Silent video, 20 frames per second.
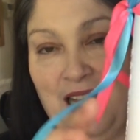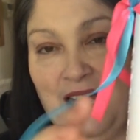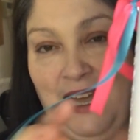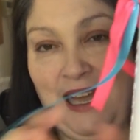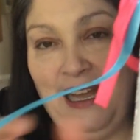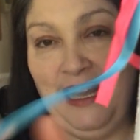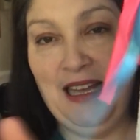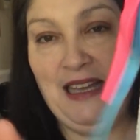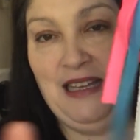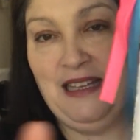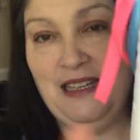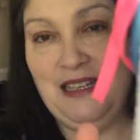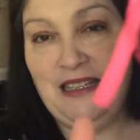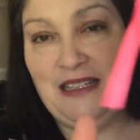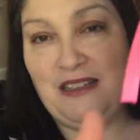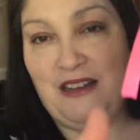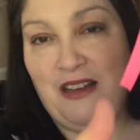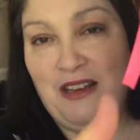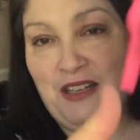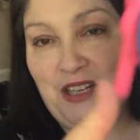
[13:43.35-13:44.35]

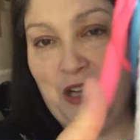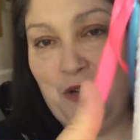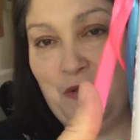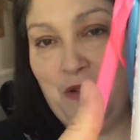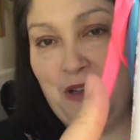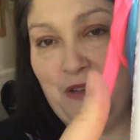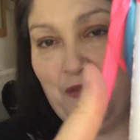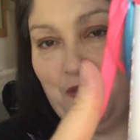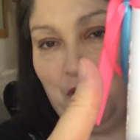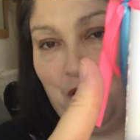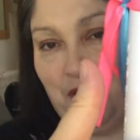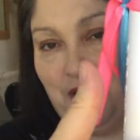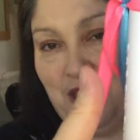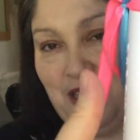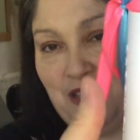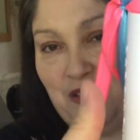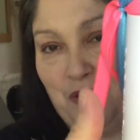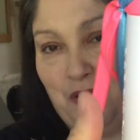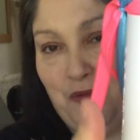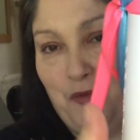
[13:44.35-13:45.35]
And I know I've got
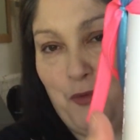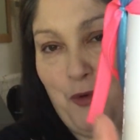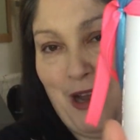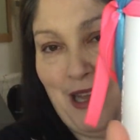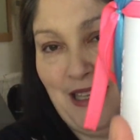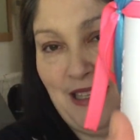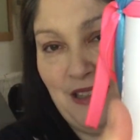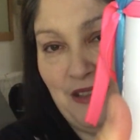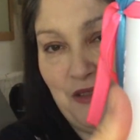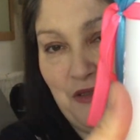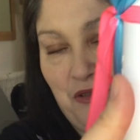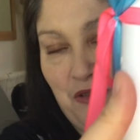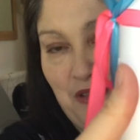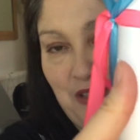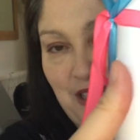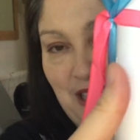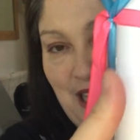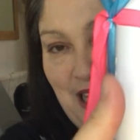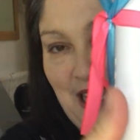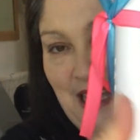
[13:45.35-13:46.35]
these sort of waist
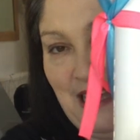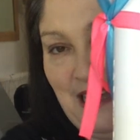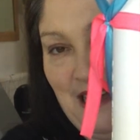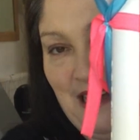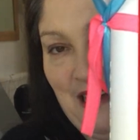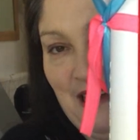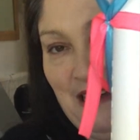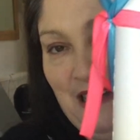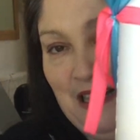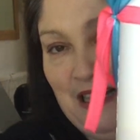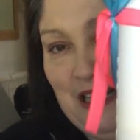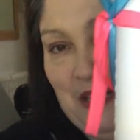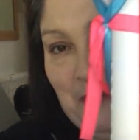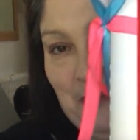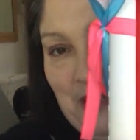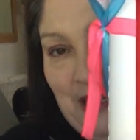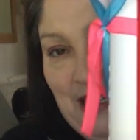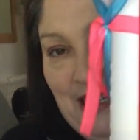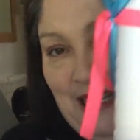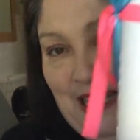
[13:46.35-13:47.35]
knots here,
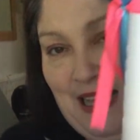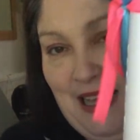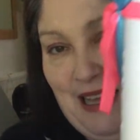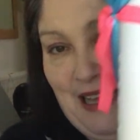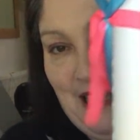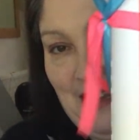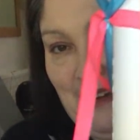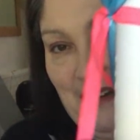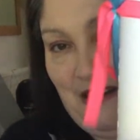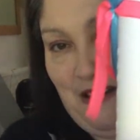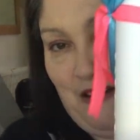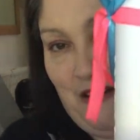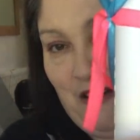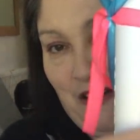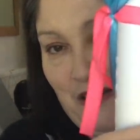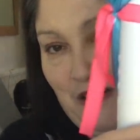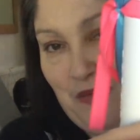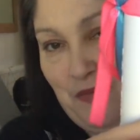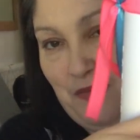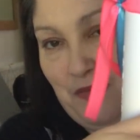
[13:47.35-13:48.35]
but again,
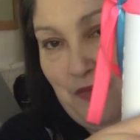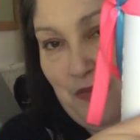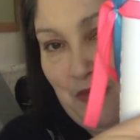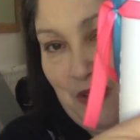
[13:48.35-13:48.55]
I'm